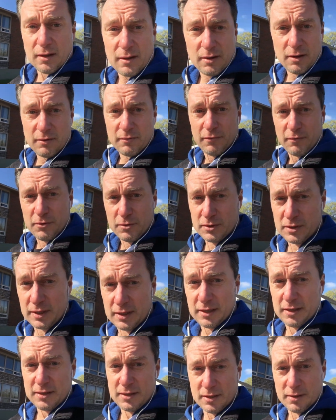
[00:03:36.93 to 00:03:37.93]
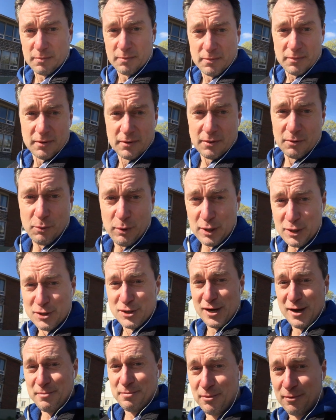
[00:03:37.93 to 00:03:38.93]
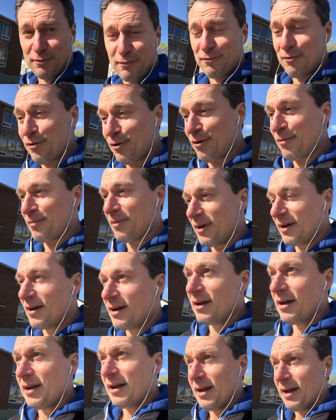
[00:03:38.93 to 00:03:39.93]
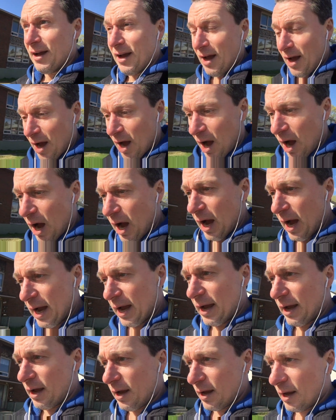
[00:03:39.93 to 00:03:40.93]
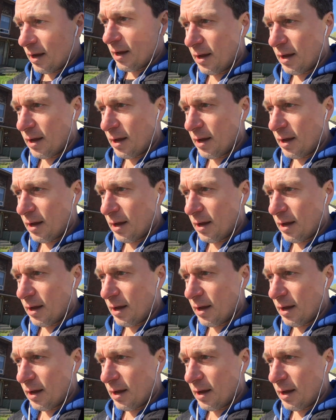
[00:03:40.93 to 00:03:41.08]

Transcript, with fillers: conversing in some way, shape, or form, I